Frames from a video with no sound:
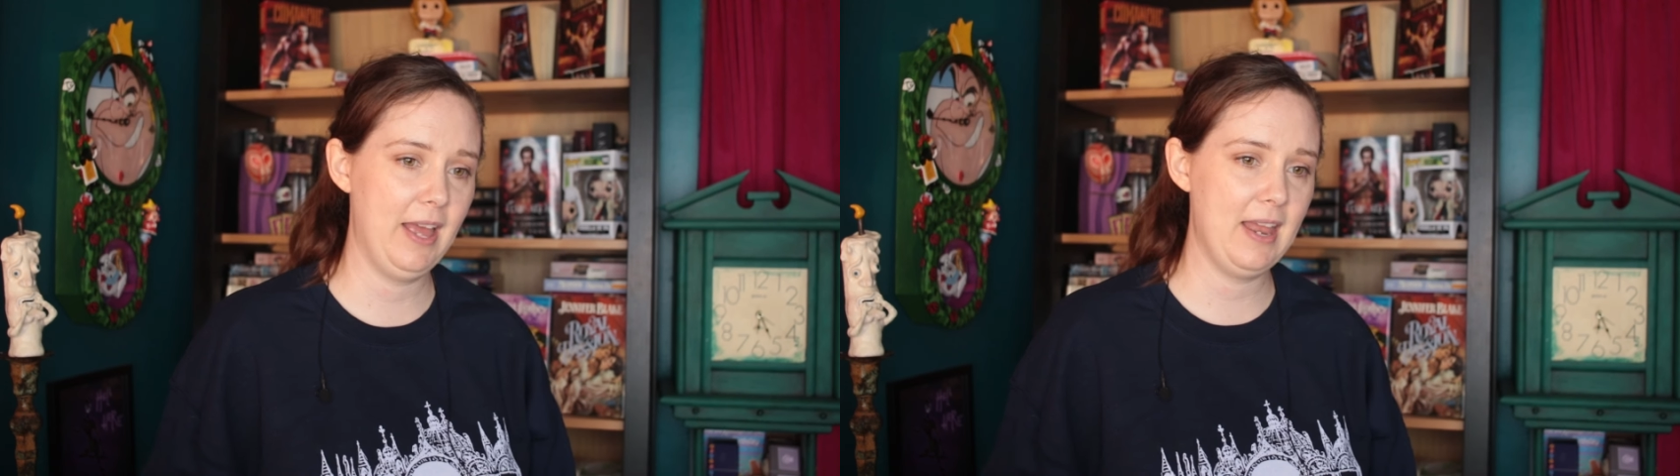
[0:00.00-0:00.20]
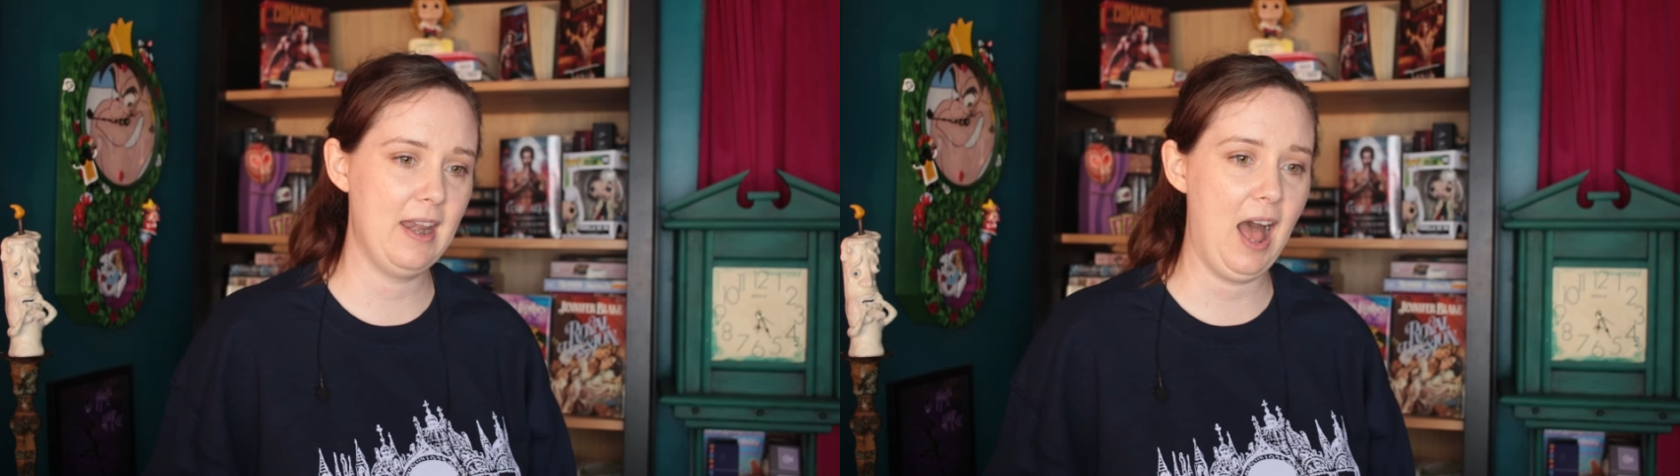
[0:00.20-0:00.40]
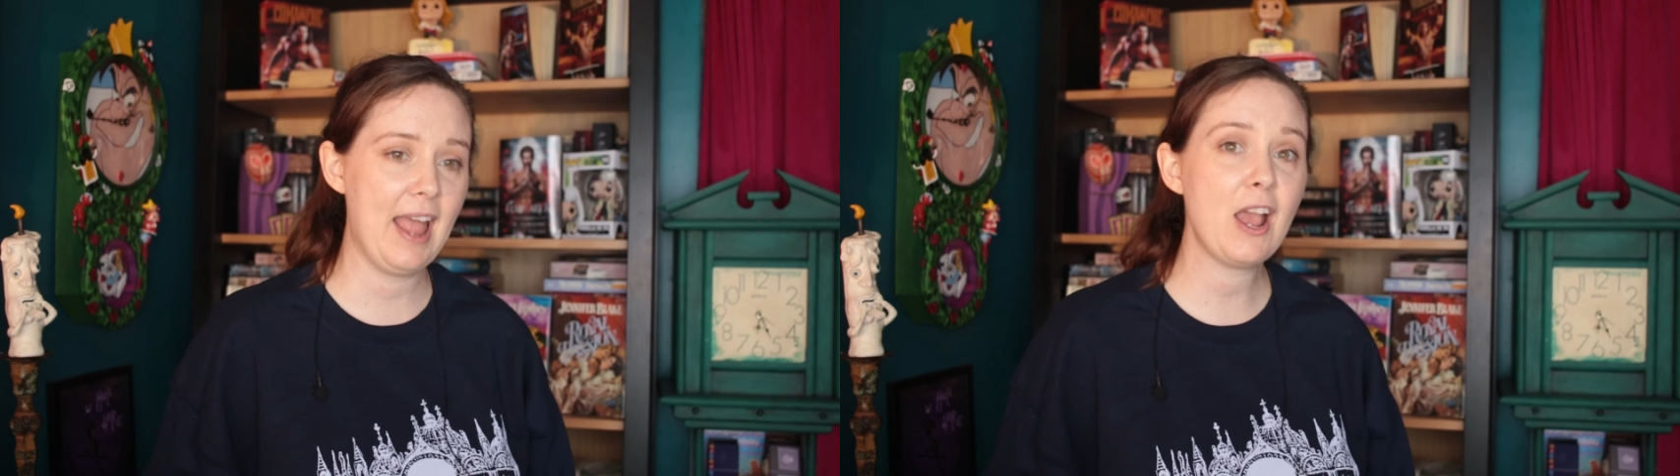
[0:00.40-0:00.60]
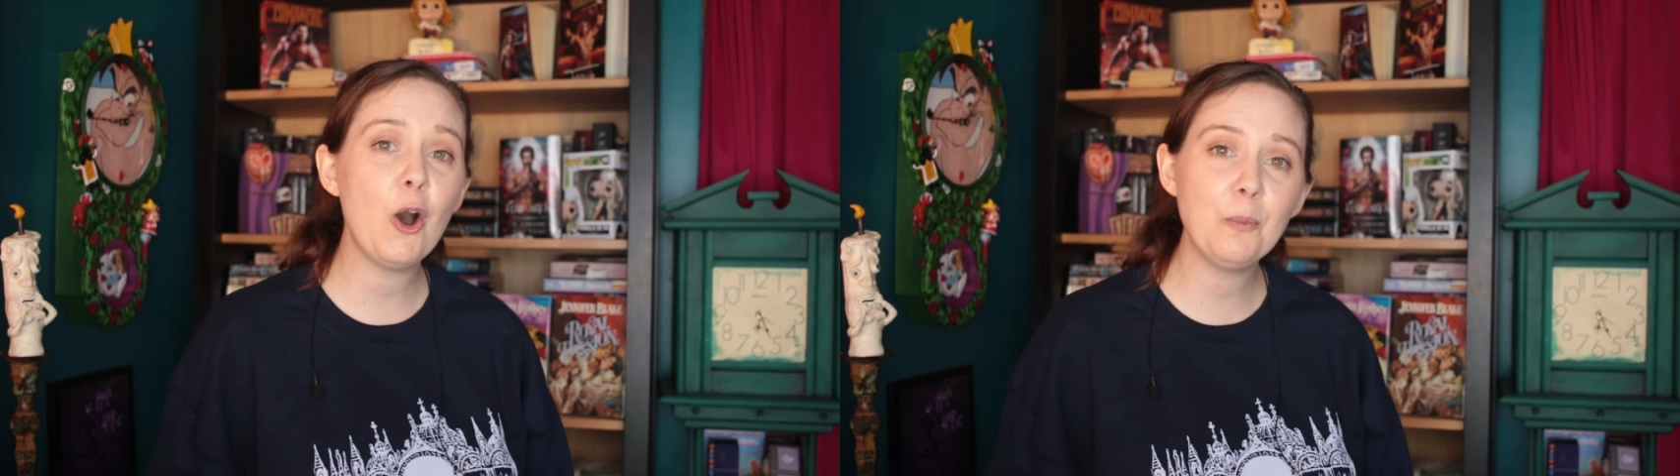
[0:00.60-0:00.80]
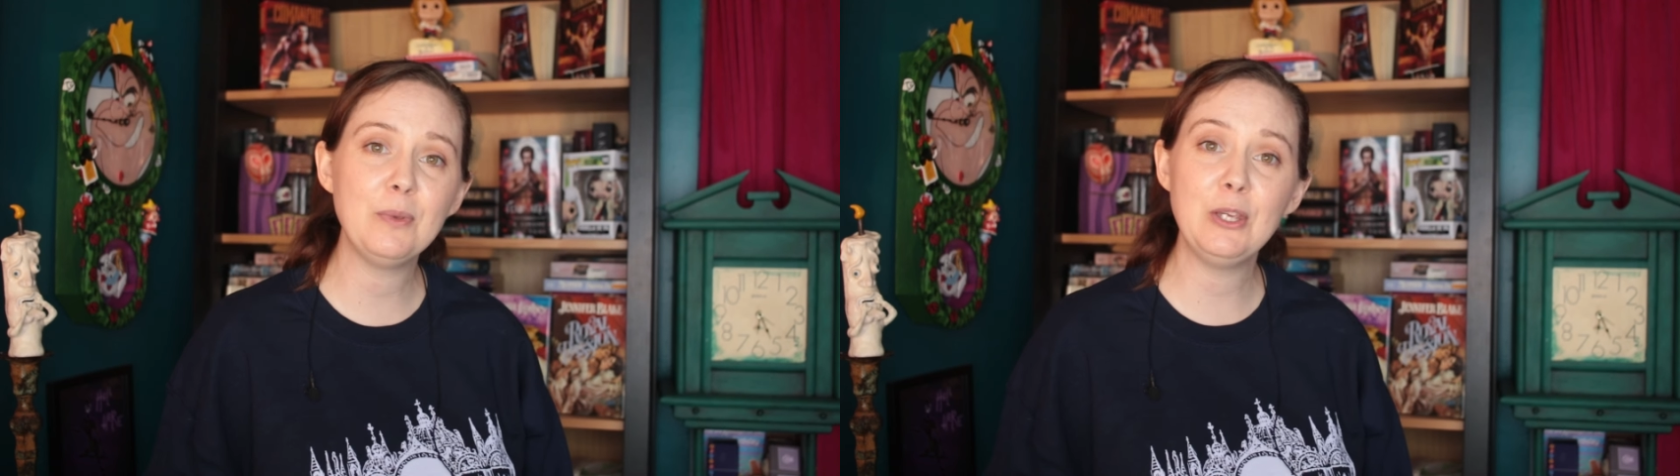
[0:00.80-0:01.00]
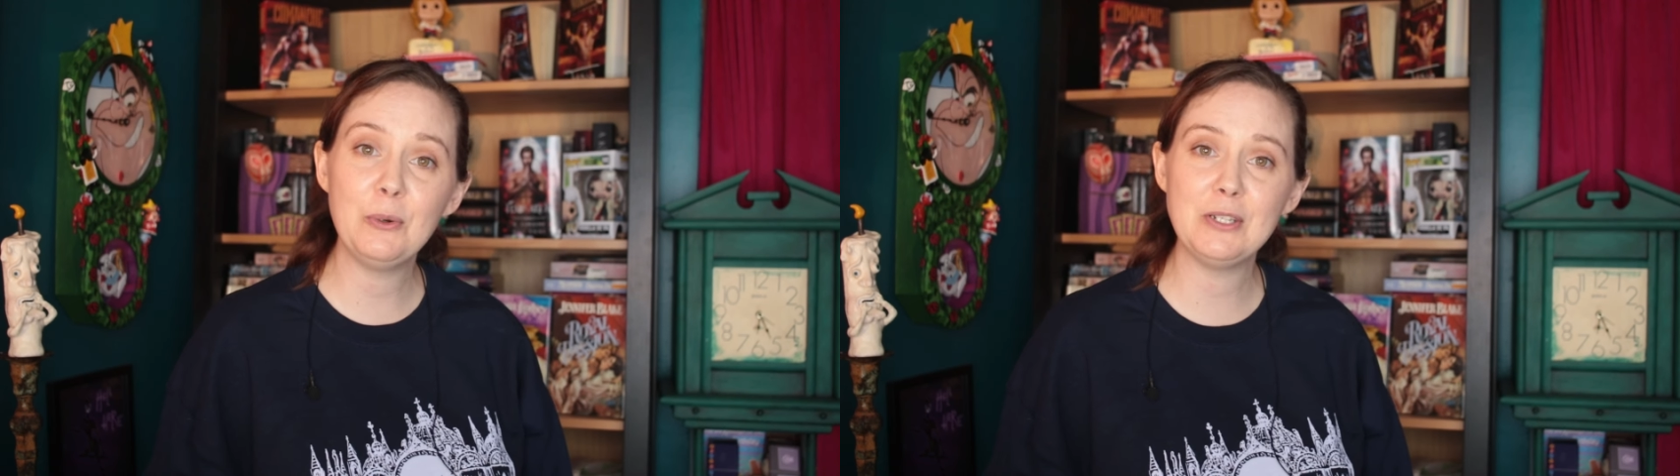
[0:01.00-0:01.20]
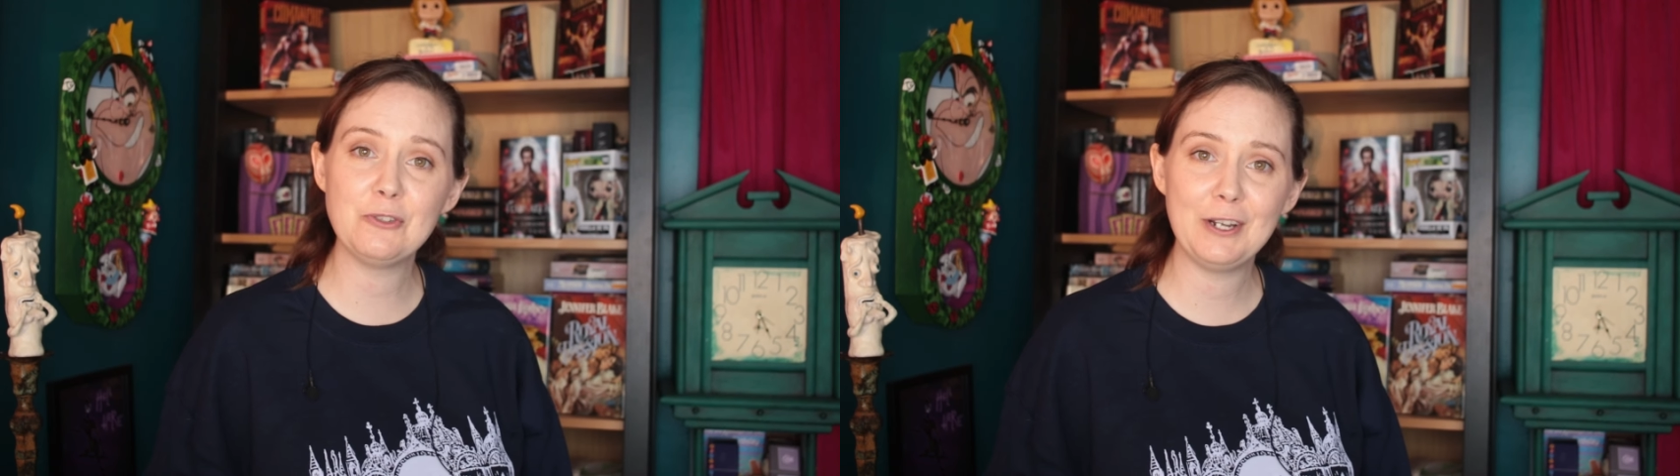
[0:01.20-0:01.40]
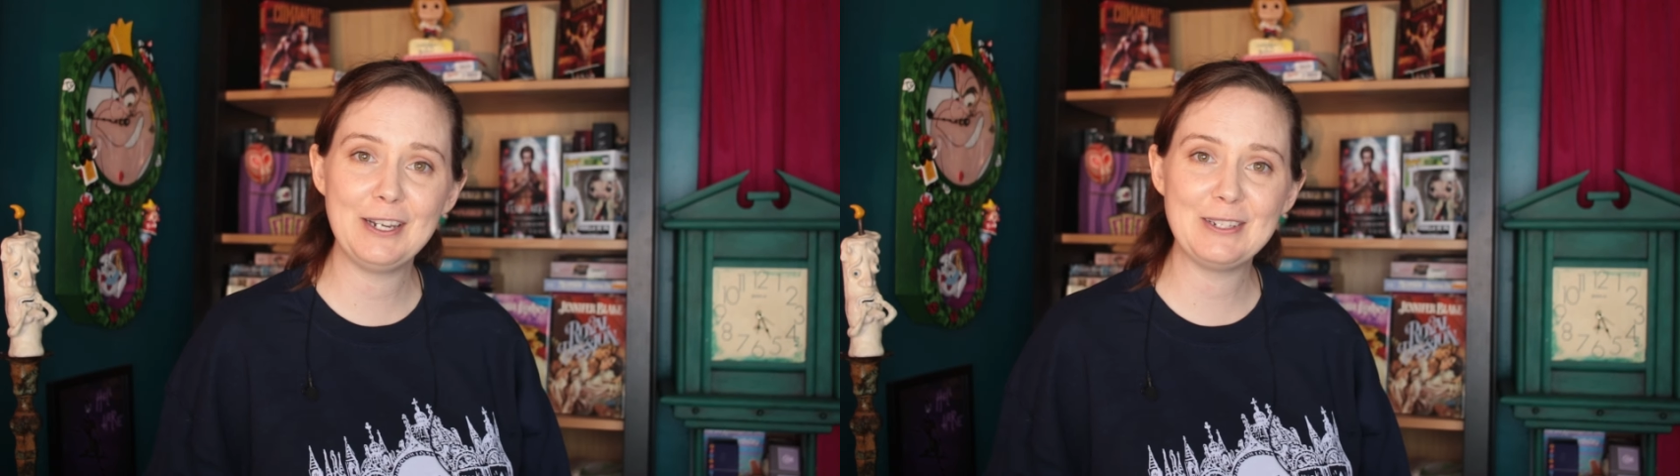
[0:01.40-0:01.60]
and I hope you
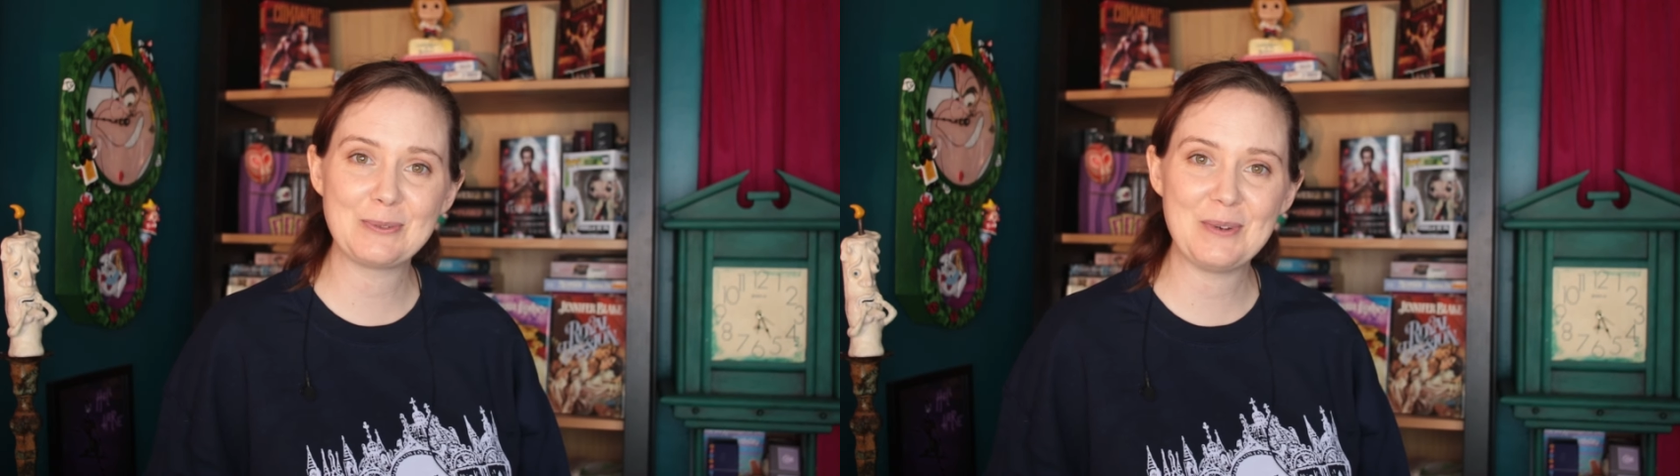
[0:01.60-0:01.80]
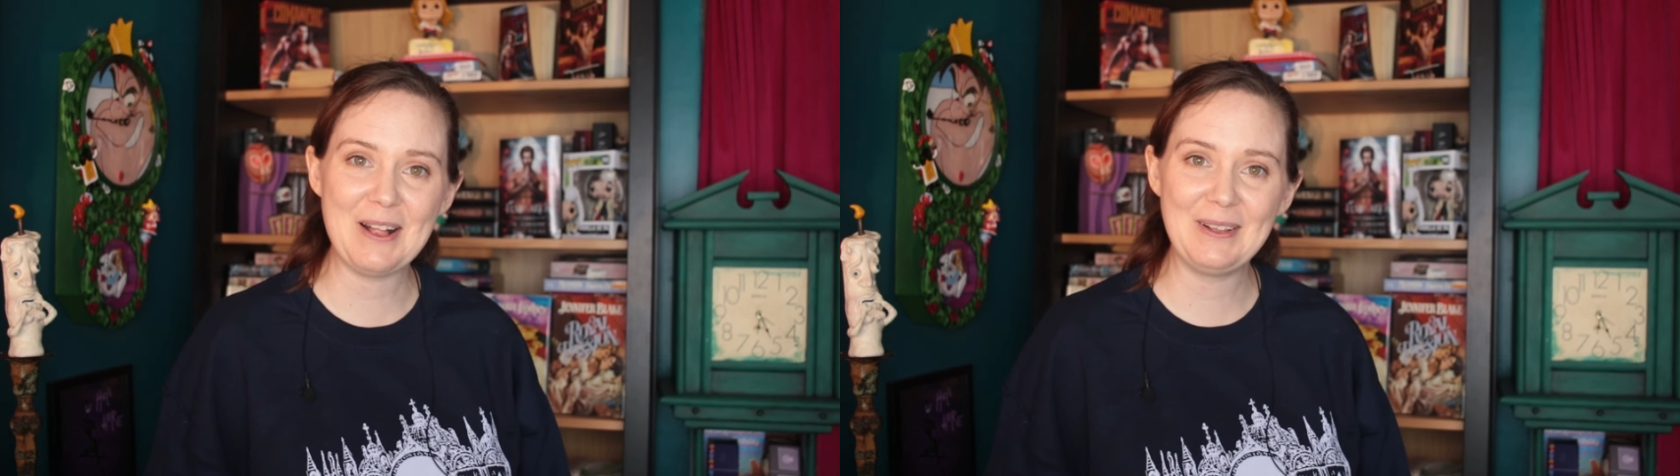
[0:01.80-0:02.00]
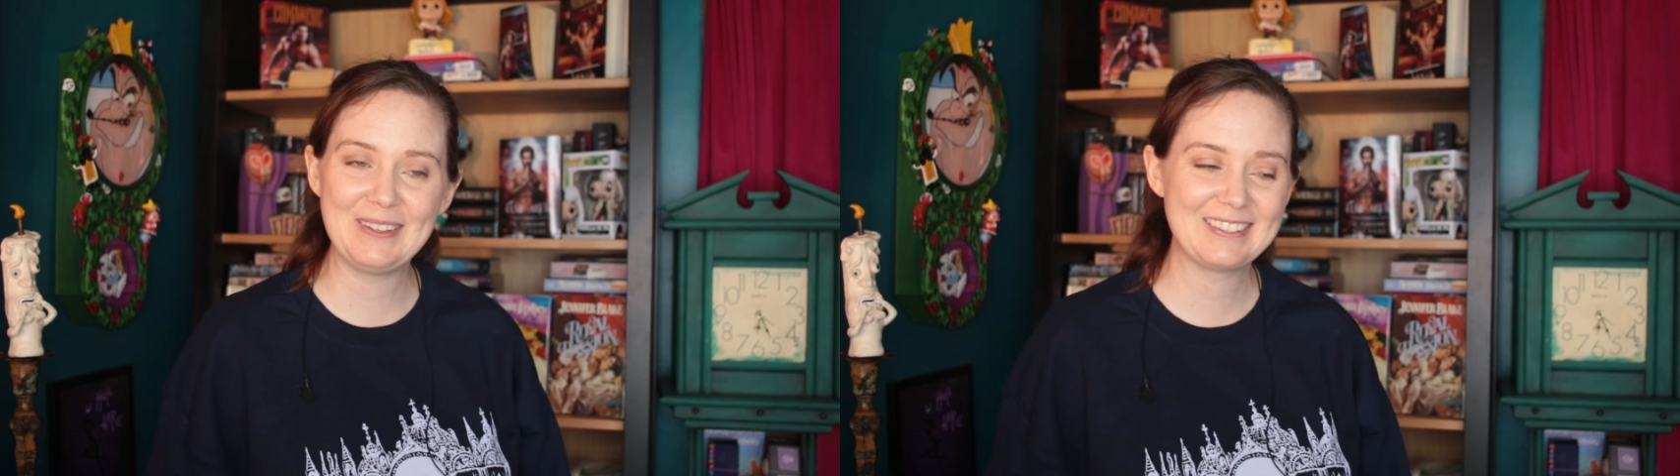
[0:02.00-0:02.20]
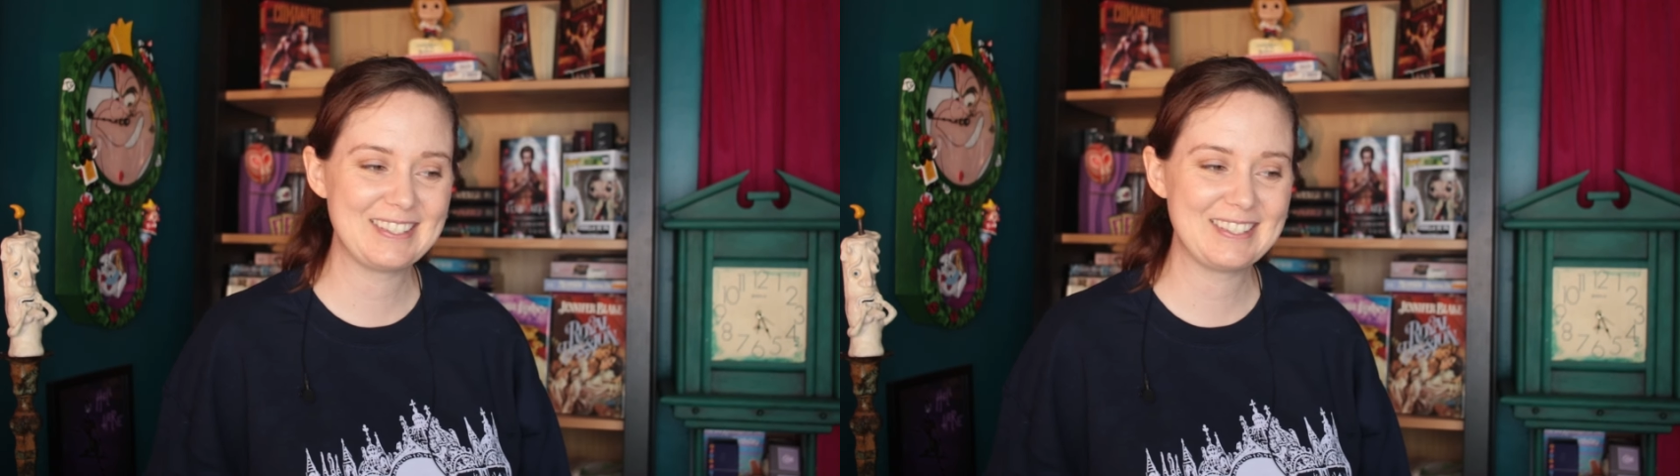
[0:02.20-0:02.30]
enjoy it as well.